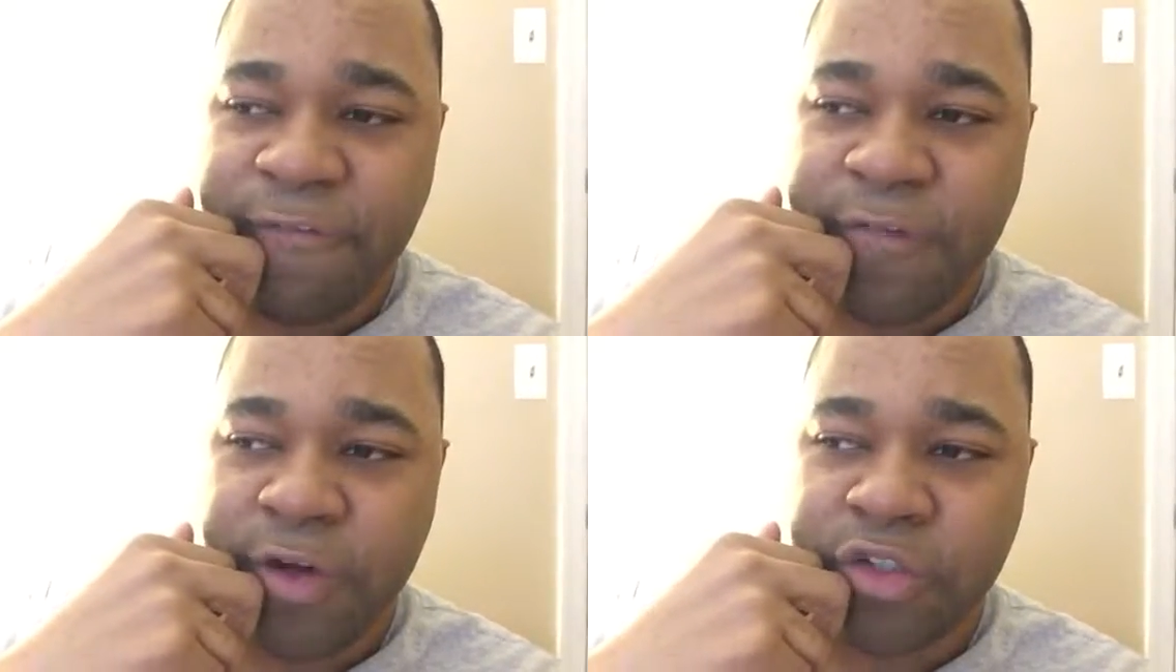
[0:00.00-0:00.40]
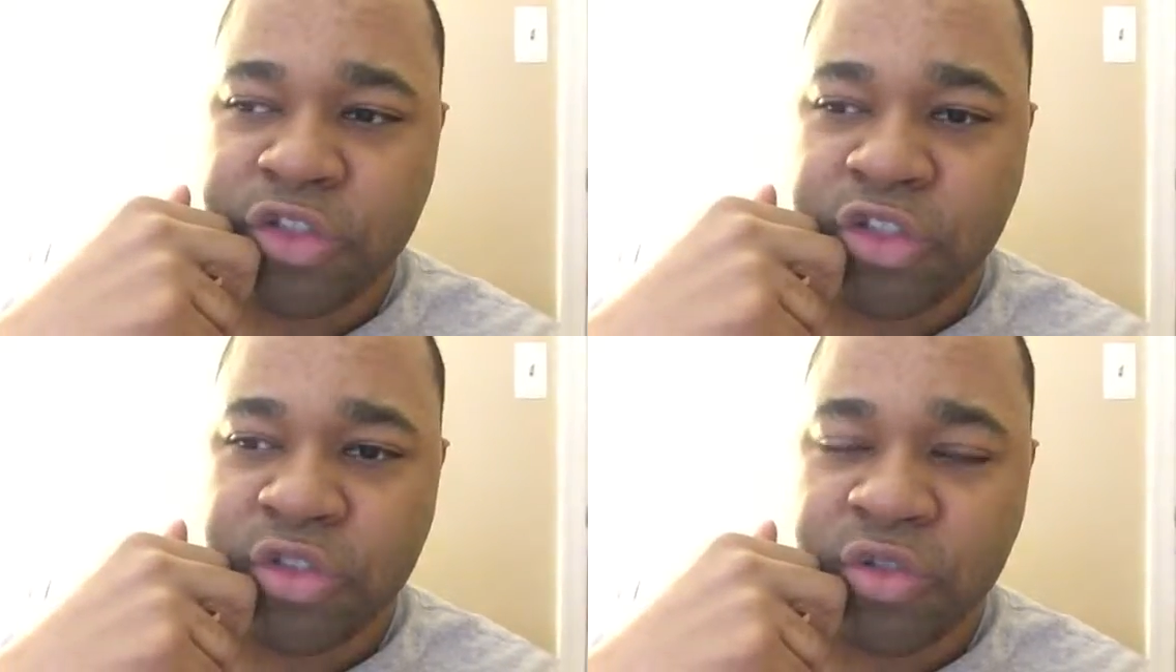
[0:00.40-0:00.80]

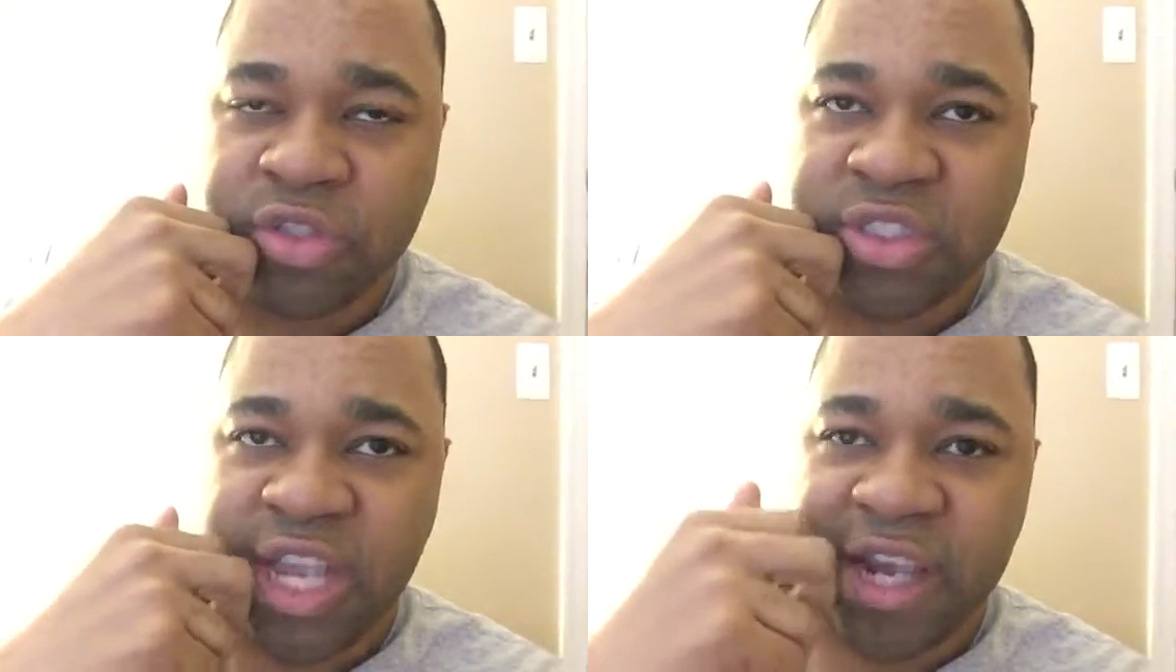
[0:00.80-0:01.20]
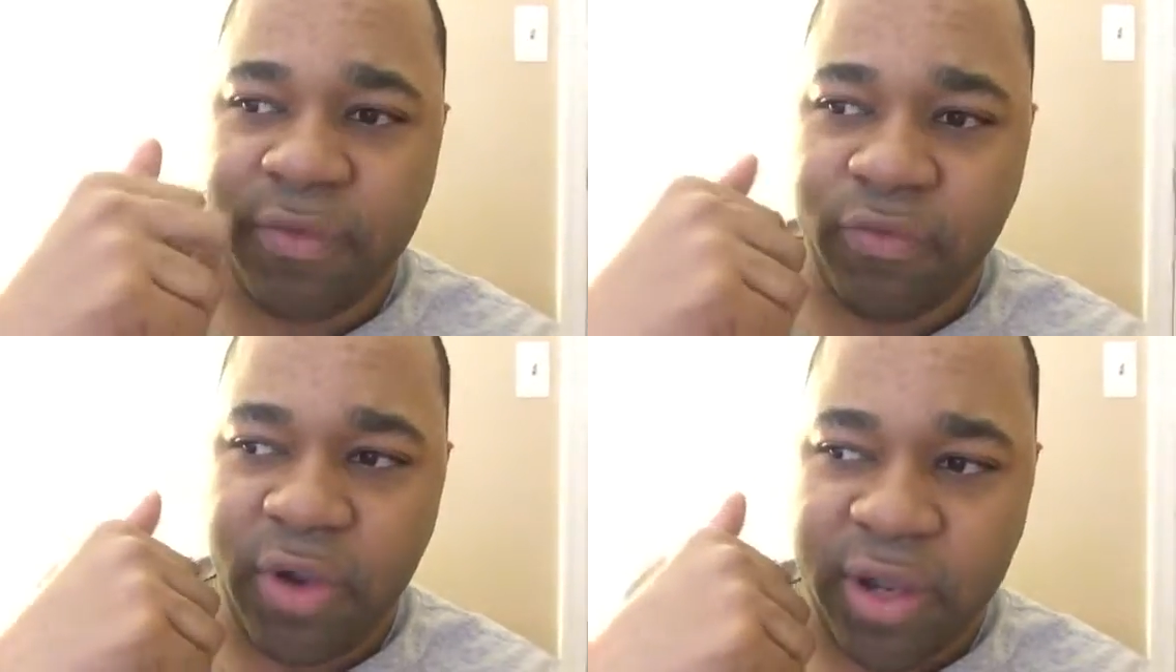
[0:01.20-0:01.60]
first or
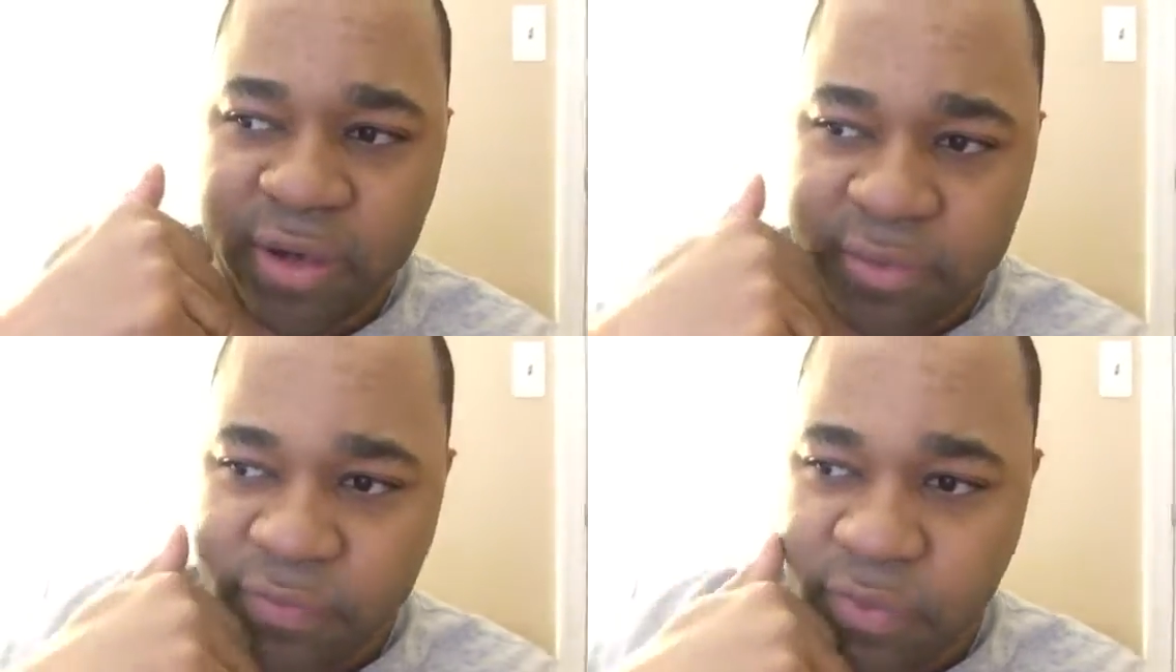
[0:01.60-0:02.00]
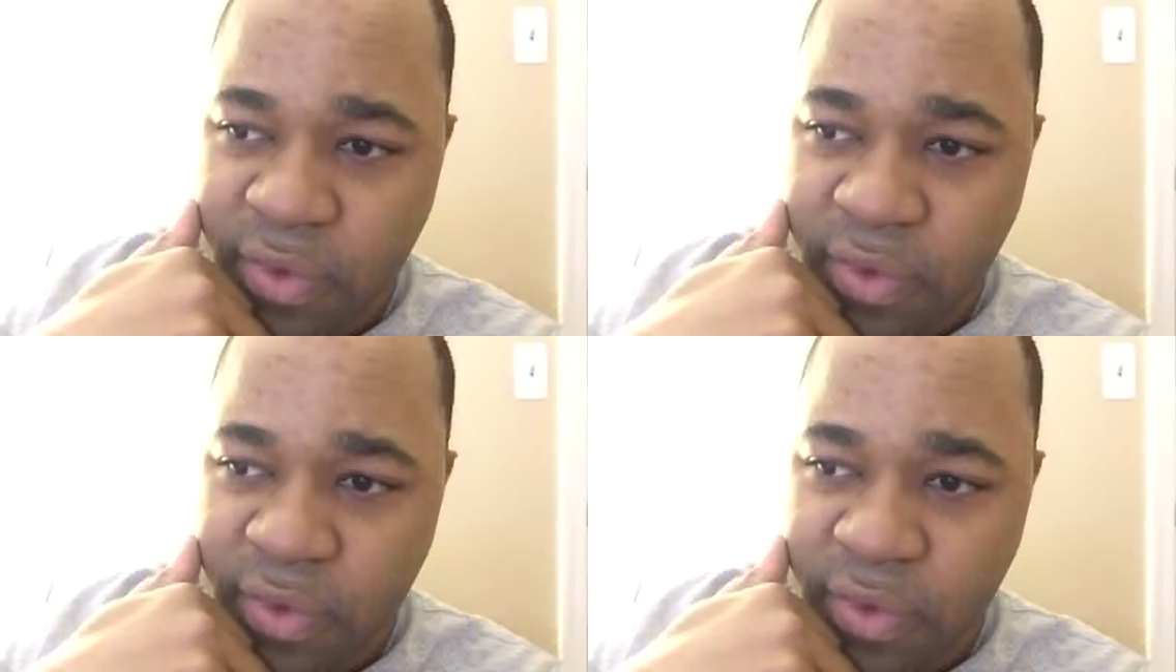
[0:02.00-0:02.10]
second run.